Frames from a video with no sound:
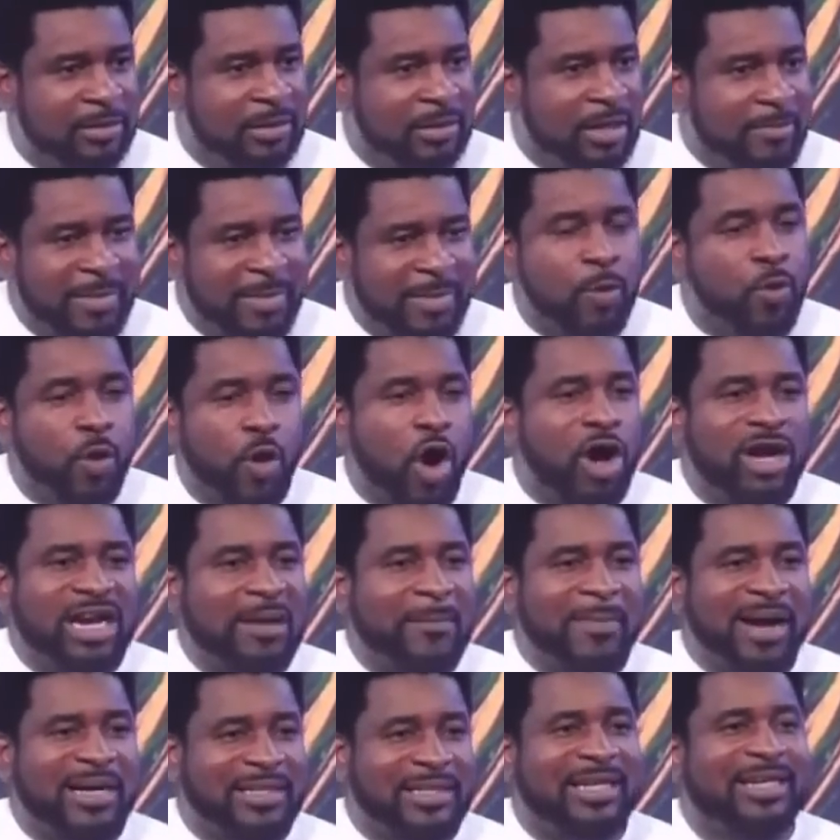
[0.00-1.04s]
Men who call on that
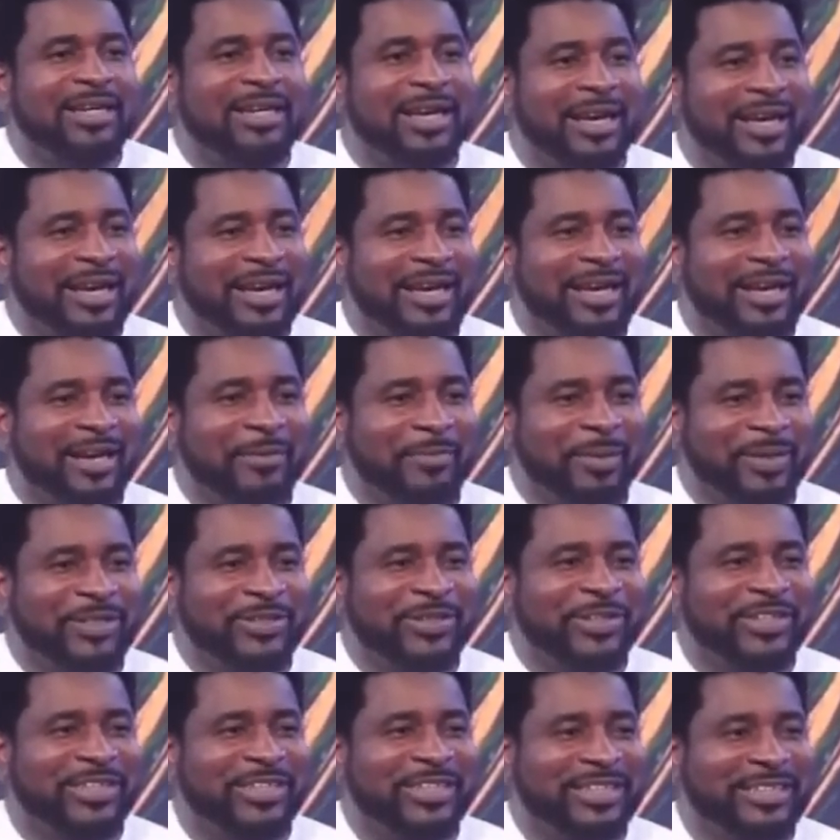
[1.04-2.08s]
man and say, hey, Pastor
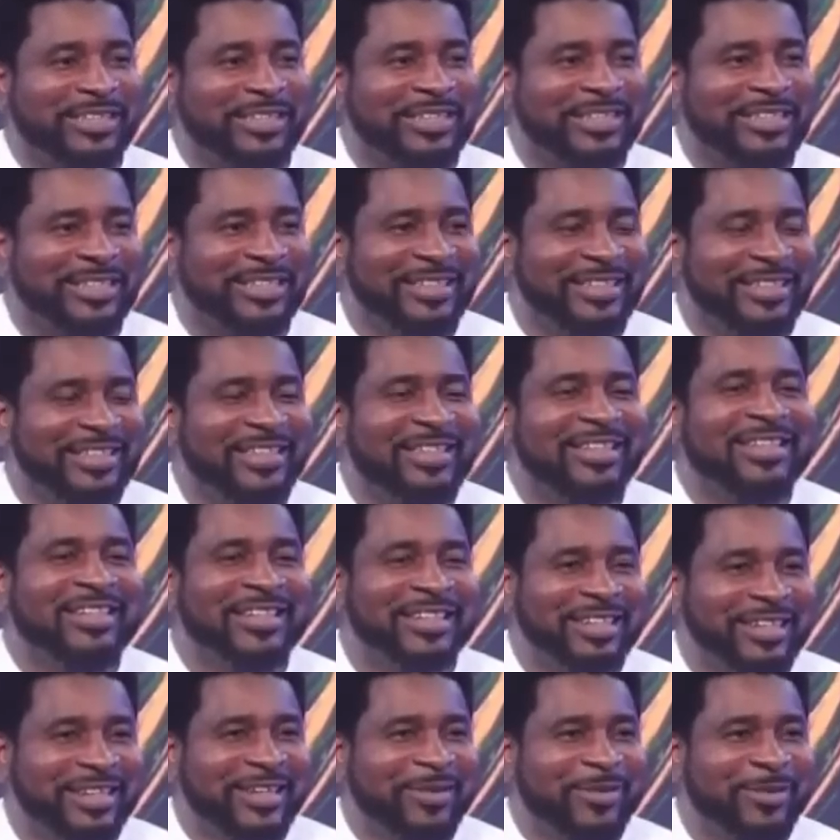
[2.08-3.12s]
Sunday,
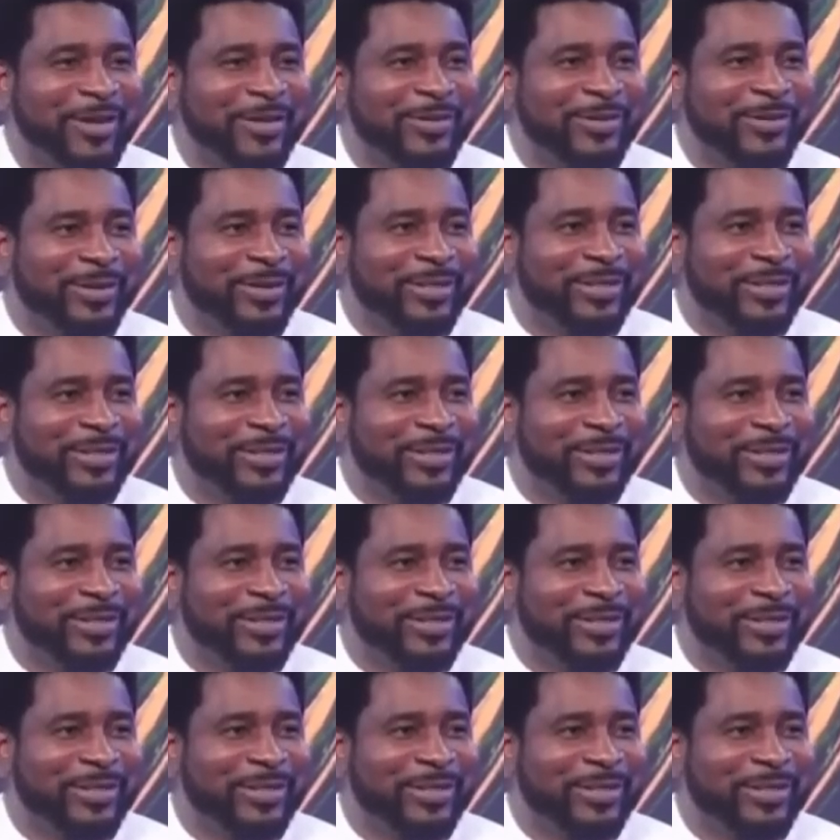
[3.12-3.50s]
well done.